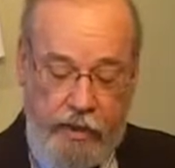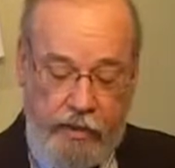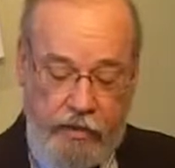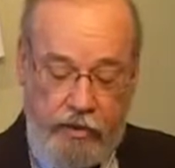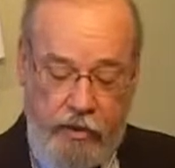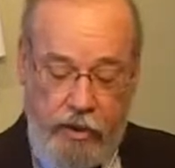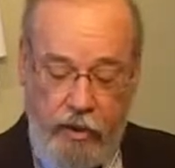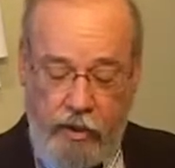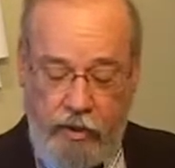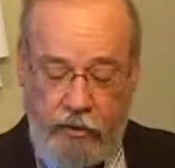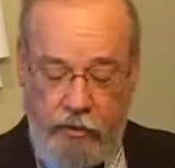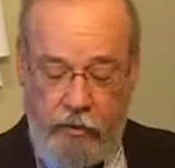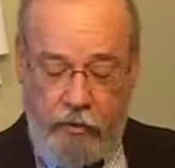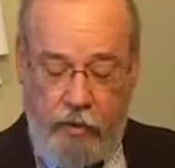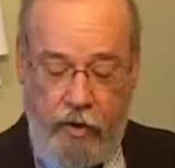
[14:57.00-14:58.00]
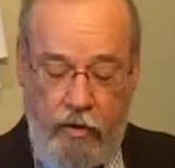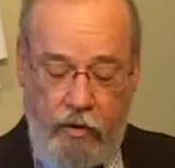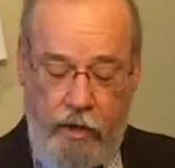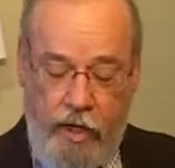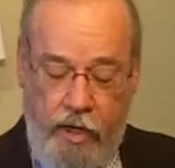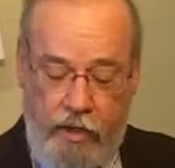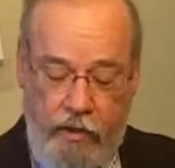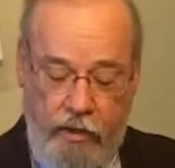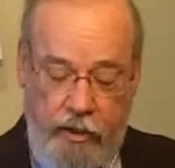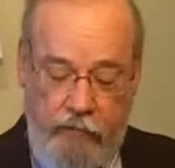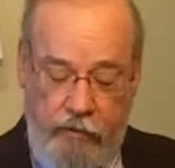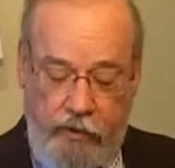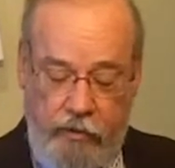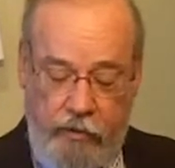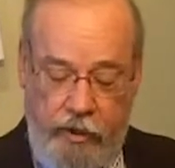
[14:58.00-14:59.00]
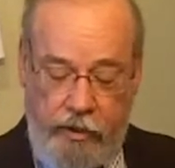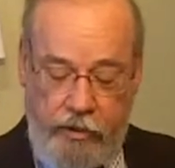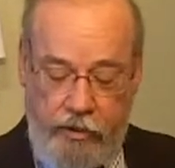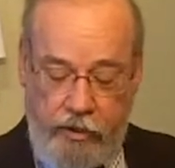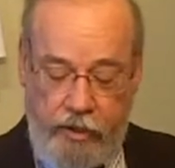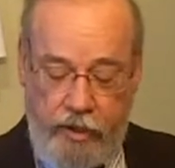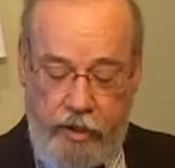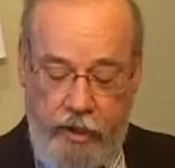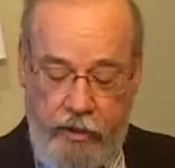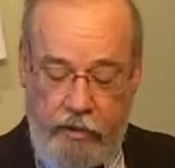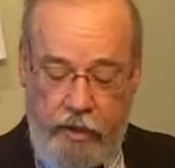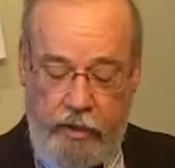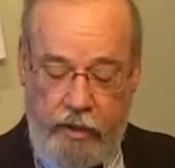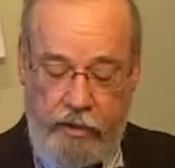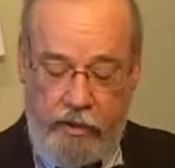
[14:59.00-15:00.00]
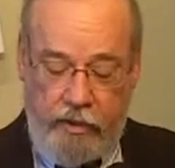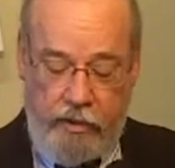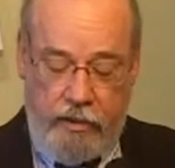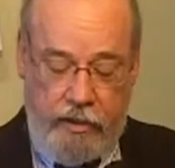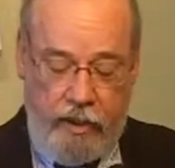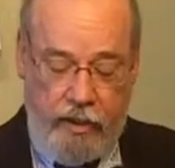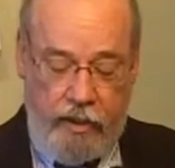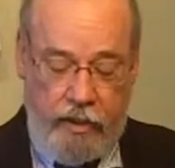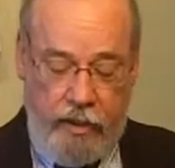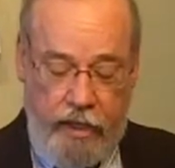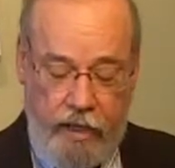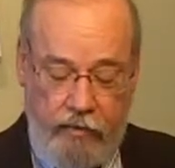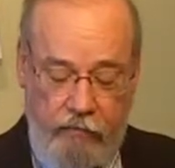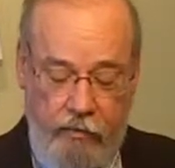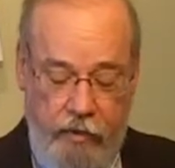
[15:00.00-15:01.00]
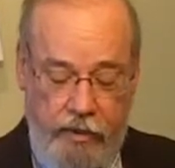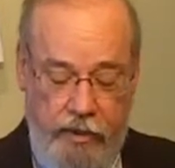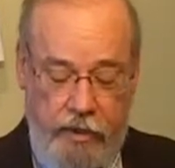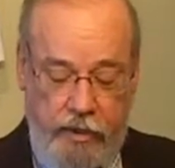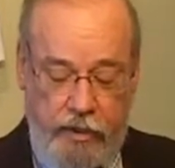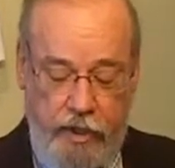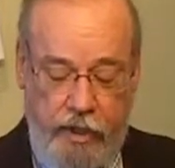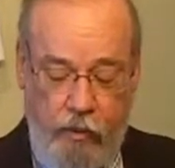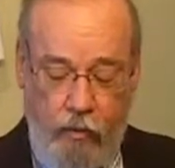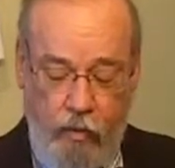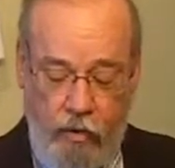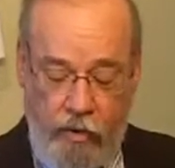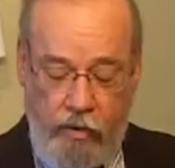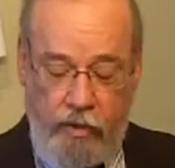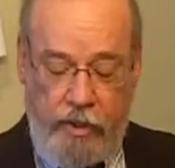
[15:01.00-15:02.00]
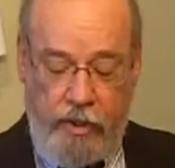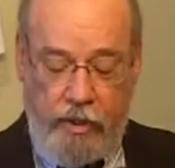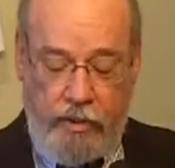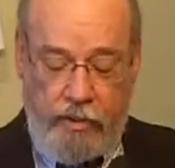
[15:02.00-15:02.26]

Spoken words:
They encircled the throne and the living creatures and elders, and they said in a loud voice, they sang, "Worthy